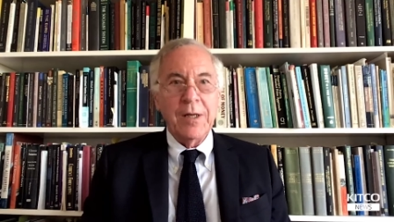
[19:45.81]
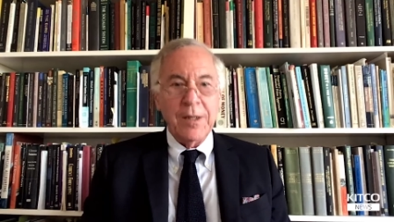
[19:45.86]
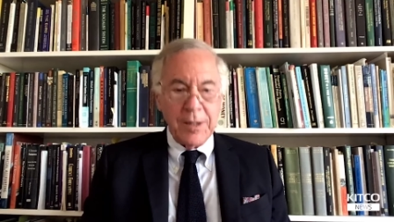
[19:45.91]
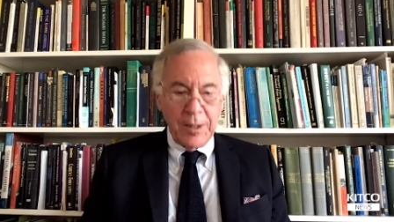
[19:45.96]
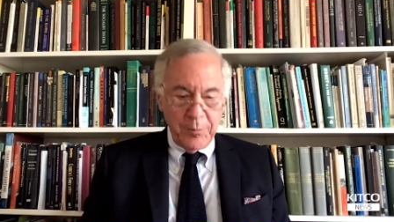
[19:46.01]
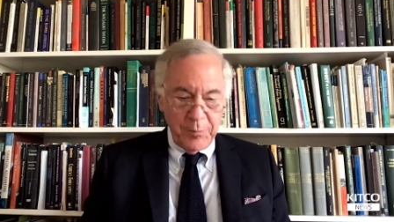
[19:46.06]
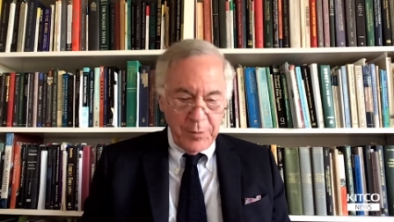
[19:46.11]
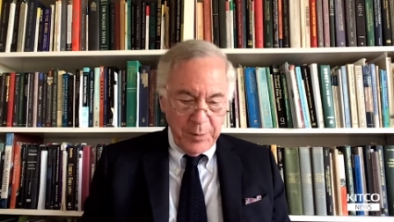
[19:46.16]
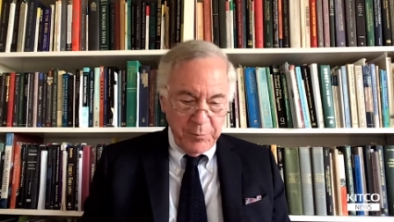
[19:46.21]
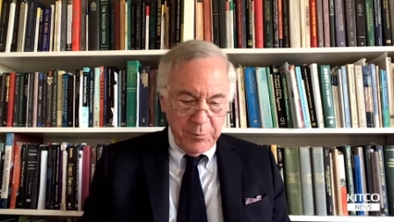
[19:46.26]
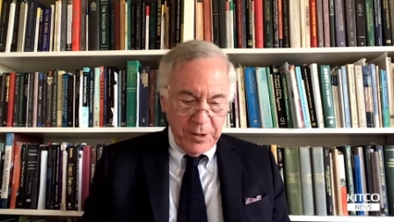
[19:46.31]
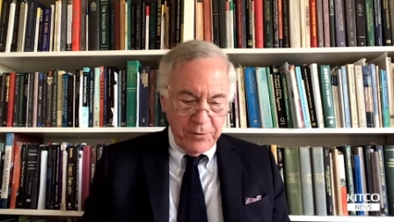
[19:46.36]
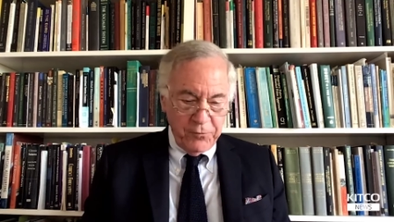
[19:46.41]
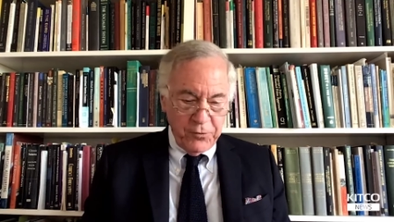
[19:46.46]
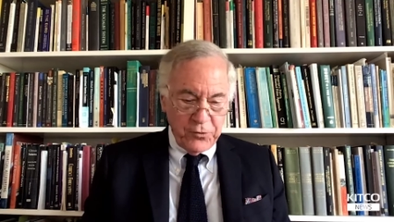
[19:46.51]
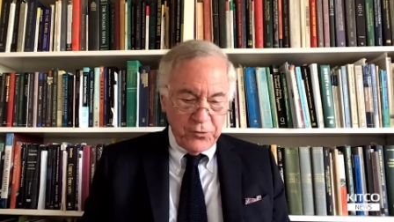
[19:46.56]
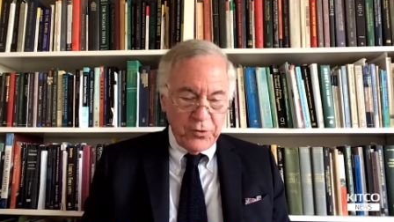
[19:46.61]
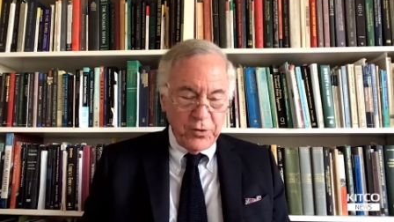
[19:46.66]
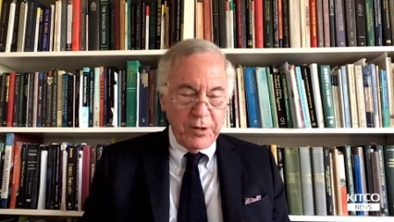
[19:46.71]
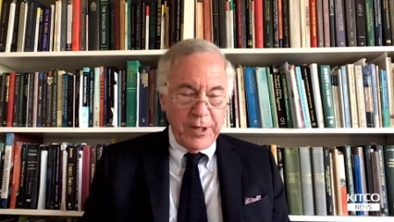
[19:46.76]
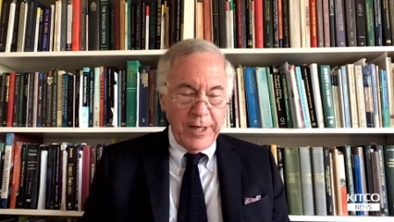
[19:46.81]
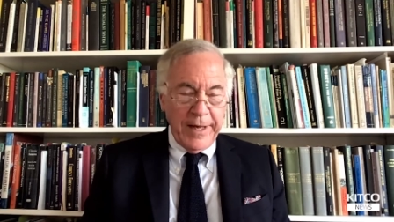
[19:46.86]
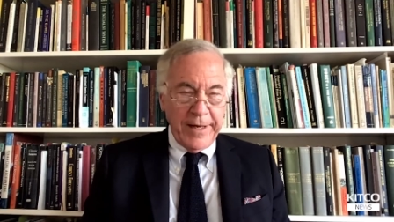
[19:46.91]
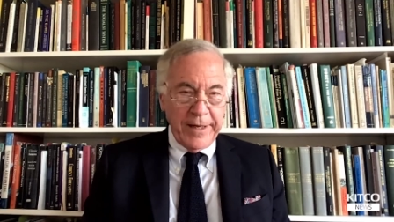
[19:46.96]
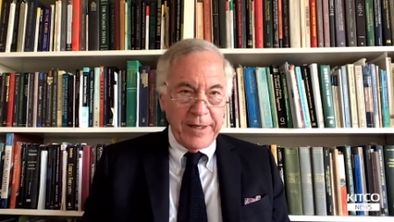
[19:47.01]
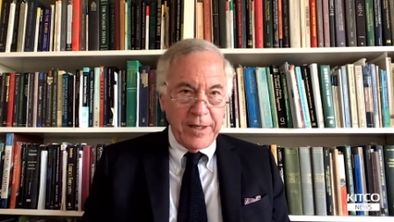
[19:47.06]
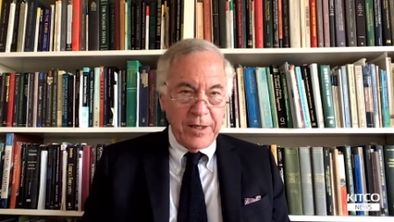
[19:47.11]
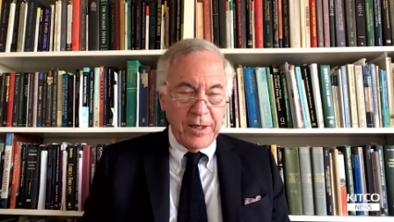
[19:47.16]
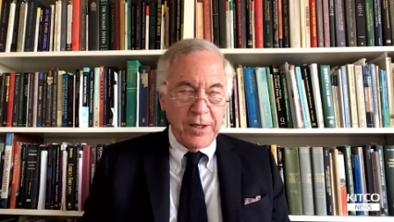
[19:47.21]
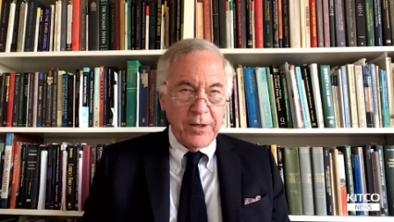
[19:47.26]
let me give you two
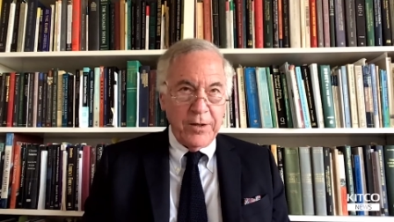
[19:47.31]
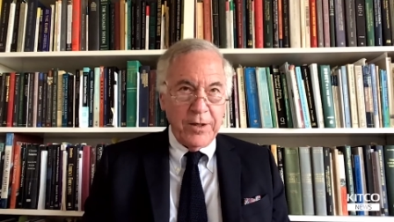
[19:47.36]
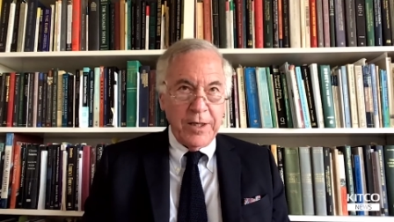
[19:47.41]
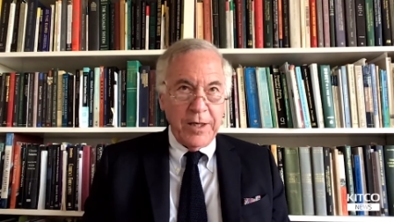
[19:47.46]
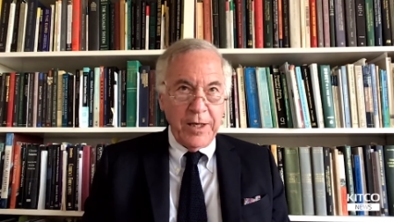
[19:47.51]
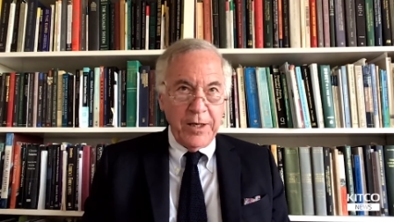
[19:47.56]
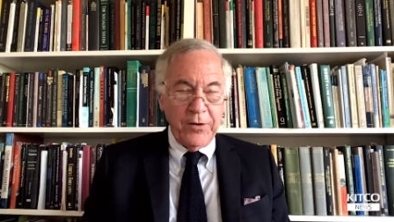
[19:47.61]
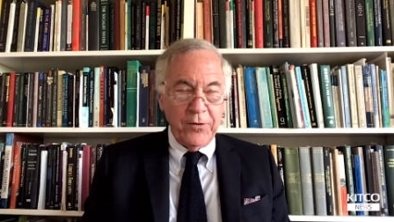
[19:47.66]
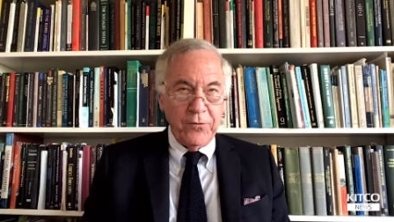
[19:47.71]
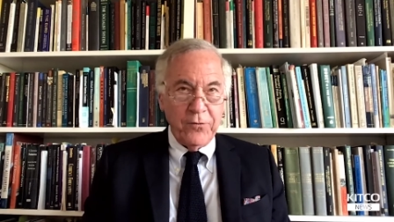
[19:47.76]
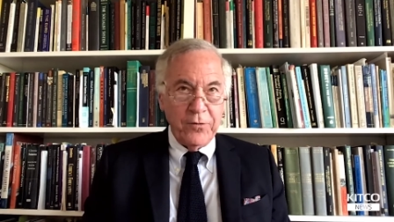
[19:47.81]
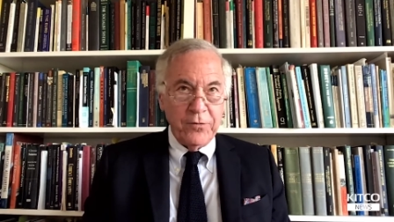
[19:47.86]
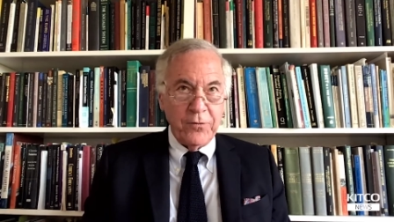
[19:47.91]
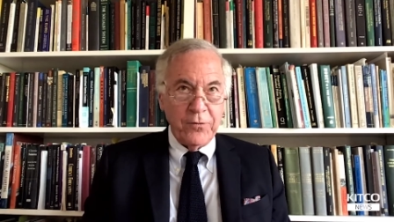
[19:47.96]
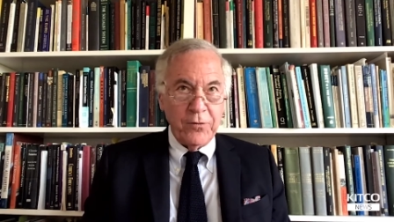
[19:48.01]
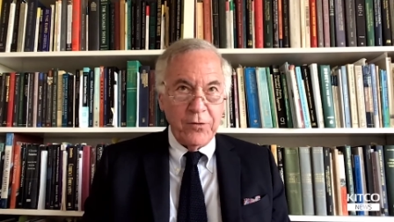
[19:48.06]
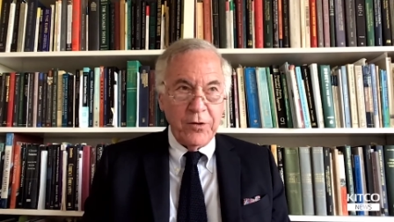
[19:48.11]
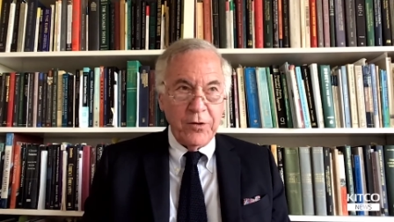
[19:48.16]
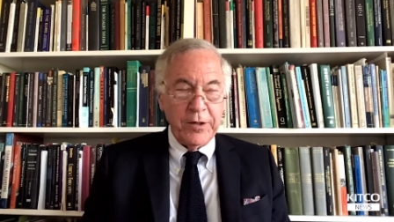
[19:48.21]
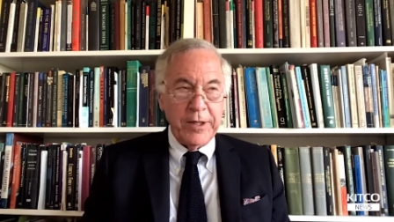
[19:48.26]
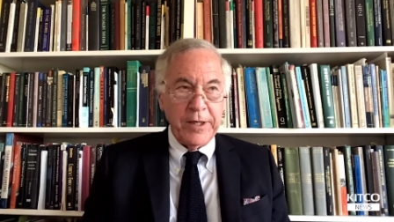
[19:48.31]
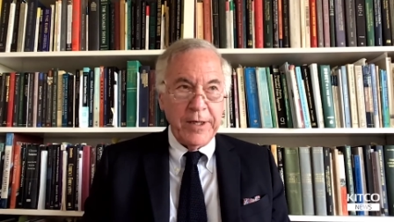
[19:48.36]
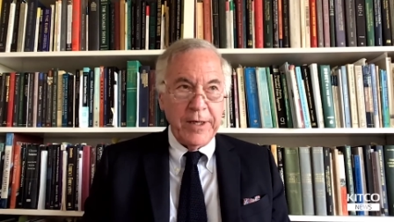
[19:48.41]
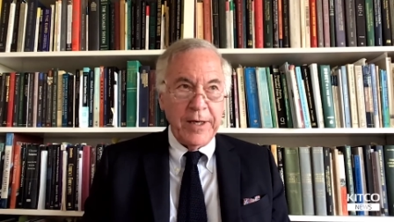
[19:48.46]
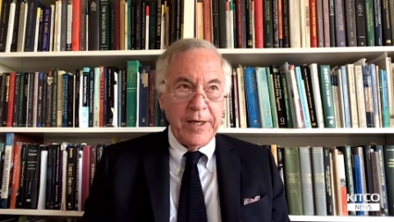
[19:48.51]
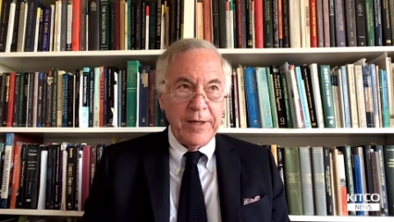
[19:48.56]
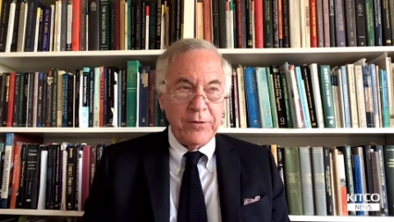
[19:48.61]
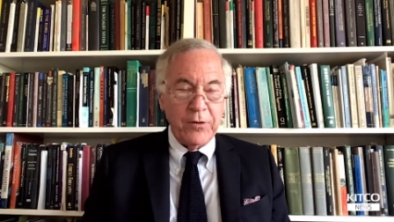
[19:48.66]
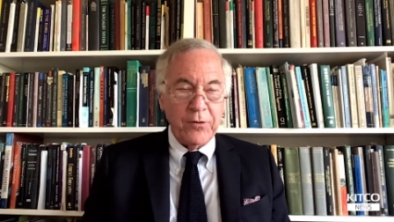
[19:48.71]
lagging indicators that they're looking at.